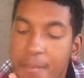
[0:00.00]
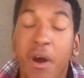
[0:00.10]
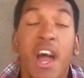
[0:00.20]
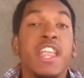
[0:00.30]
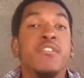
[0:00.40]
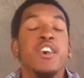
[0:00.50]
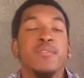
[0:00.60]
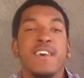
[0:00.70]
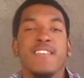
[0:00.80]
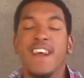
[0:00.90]
But
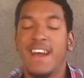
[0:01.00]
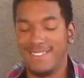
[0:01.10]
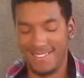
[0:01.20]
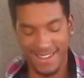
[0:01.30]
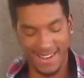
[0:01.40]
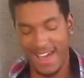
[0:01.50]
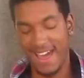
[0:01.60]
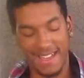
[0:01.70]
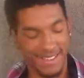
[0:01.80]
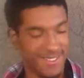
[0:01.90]
anyways, man, like I said,
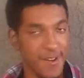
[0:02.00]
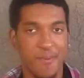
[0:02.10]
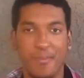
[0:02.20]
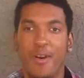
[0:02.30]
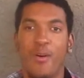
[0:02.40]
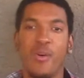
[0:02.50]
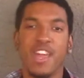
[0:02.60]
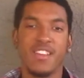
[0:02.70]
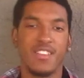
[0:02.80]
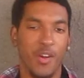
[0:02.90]
hey, it's Super Bowl
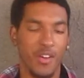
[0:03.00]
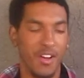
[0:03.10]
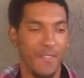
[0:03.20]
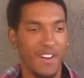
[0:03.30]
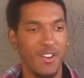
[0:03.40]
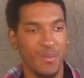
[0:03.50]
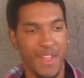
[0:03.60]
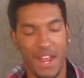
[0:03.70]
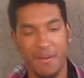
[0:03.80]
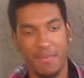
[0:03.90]
week, so y'all know
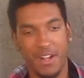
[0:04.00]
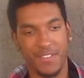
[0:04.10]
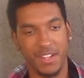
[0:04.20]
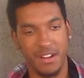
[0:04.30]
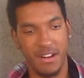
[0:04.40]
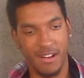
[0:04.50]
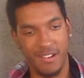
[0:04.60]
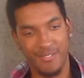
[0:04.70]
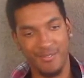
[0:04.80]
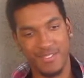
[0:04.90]
that I'm about to
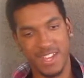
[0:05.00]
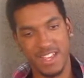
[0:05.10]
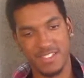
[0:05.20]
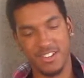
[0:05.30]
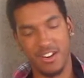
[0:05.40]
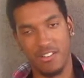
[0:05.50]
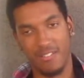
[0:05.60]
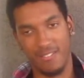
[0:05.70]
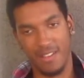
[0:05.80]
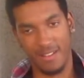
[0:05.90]
hit y'all
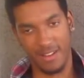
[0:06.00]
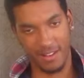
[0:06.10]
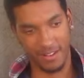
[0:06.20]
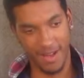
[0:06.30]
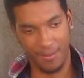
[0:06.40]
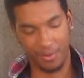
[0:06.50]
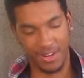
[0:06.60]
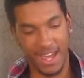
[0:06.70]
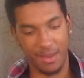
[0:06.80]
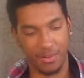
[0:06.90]
in a couple of
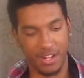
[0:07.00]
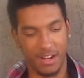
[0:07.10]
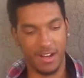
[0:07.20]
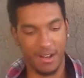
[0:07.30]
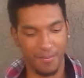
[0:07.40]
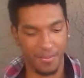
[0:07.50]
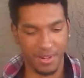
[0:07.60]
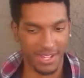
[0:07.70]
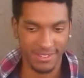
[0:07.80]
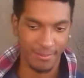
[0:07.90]
days with a
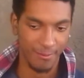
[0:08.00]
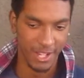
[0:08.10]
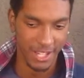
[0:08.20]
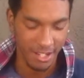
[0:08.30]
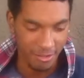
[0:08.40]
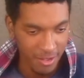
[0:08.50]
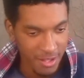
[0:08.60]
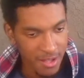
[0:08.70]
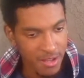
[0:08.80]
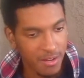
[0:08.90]
prediction video.
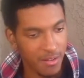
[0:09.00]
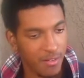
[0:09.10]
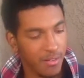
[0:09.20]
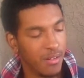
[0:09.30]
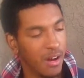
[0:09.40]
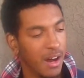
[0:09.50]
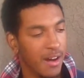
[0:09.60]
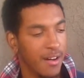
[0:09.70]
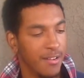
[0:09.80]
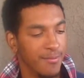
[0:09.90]

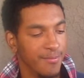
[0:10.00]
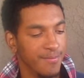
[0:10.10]
I'm